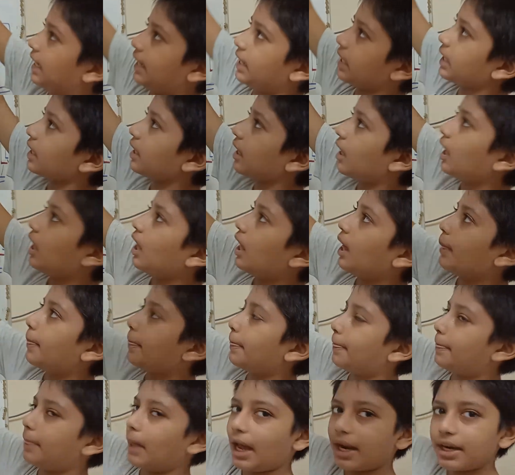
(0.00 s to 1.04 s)
in,
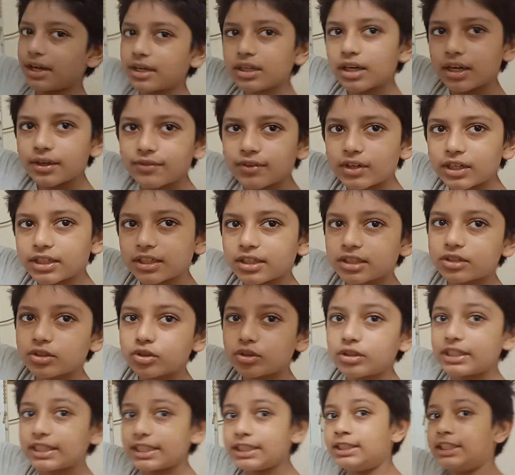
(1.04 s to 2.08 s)
then I convert it
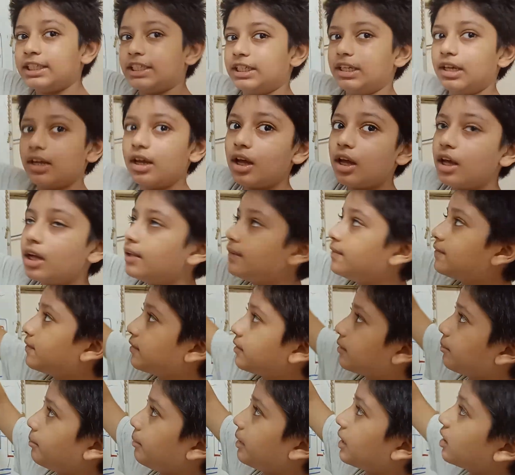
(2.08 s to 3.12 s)
to DC.
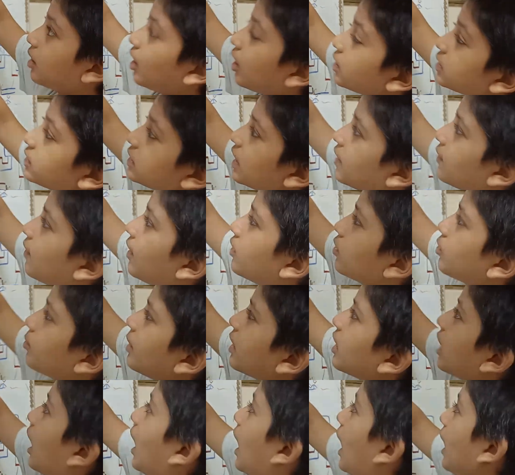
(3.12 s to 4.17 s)
Because they want to make